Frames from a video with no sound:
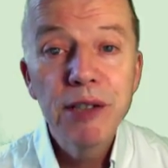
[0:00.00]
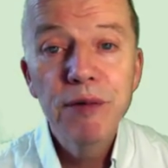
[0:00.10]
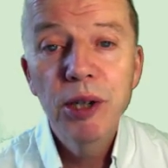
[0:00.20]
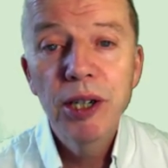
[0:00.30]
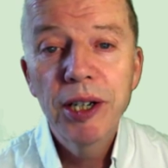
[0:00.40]
of
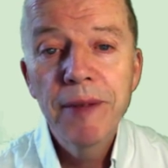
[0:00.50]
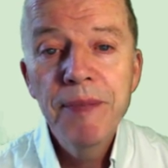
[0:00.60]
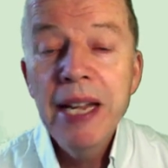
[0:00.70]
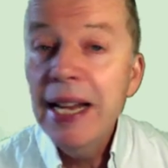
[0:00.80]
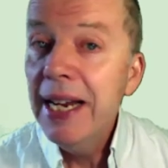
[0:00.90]
work.
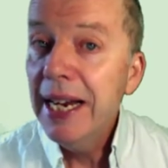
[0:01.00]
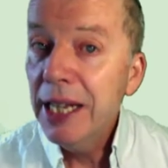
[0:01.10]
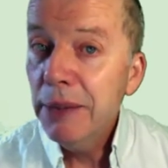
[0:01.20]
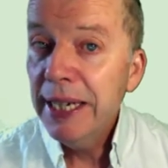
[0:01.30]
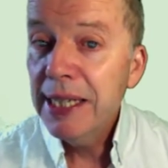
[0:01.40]
In
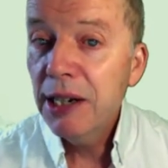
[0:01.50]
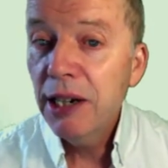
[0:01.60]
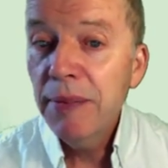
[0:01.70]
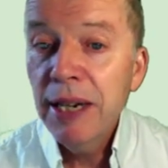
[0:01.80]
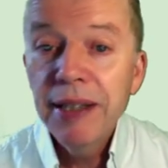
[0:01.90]
the
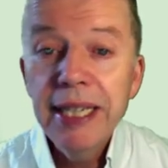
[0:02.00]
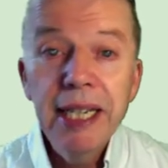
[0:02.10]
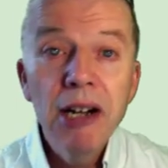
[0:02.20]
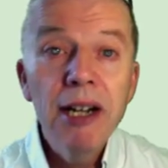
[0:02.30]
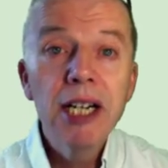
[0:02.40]
meantime, the
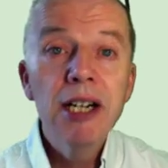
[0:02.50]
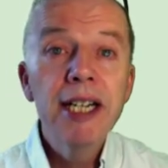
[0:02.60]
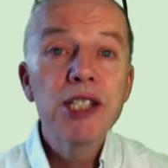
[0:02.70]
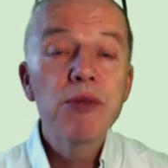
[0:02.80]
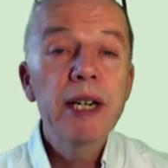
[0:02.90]

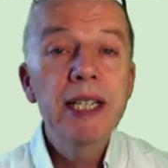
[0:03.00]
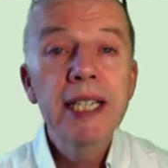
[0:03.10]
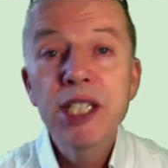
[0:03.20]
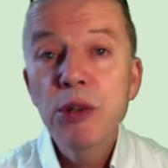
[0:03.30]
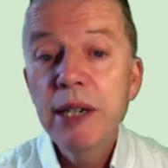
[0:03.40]
guidelines written
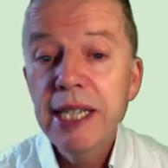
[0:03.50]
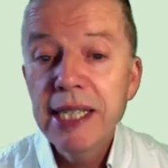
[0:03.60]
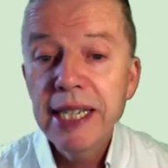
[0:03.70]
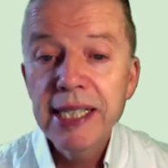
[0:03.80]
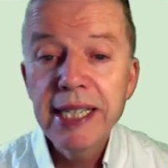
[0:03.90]
in
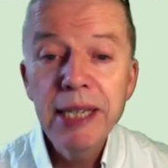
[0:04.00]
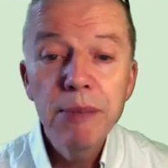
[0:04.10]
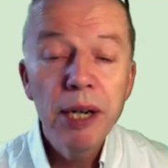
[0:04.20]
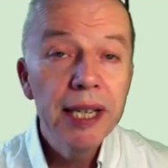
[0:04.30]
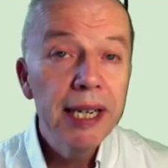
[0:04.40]
2016
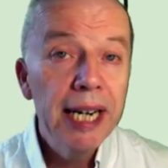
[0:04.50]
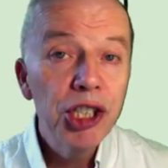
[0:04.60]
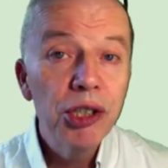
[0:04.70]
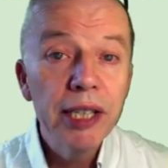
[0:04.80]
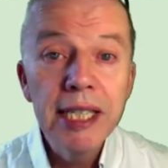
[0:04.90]
by the
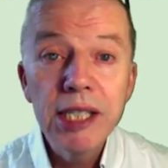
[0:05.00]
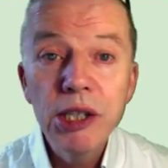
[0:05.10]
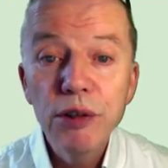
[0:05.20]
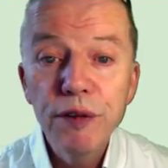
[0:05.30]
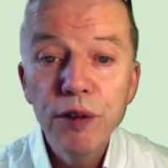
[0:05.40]
National
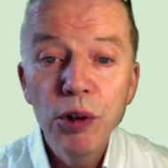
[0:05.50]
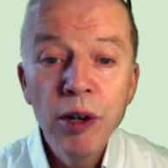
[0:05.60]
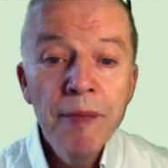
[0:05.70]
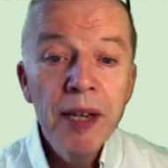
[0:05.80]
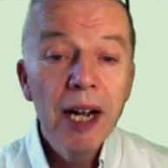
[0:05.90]
Institute for
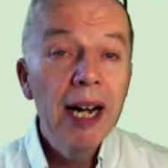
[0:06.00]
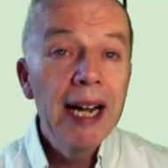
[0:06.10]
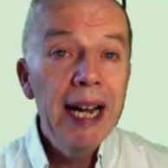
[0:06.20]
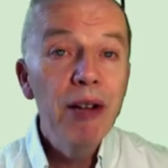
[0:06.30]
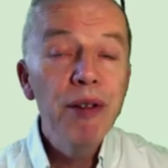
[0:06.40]

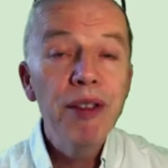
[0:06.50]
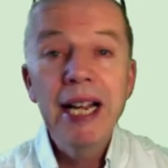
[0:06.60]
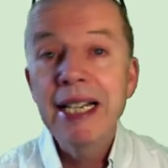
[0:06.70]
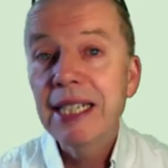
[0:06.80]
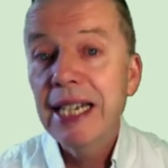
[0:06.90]
Health
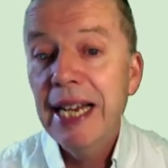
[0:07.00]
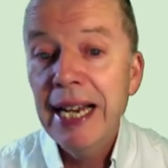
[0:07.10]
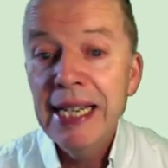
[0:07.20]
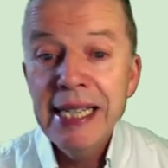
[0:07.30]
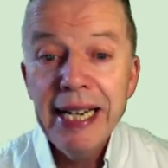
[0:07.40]
and
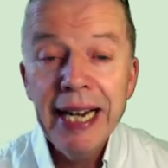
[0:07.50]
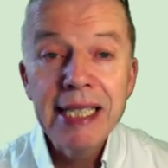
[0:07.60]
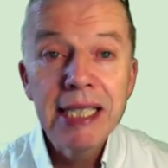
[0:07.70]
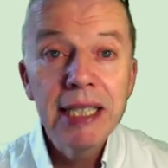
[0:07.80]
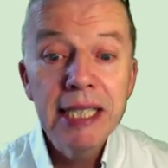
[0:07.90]
Care
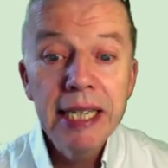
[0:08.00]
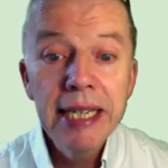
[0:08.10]
Excellence,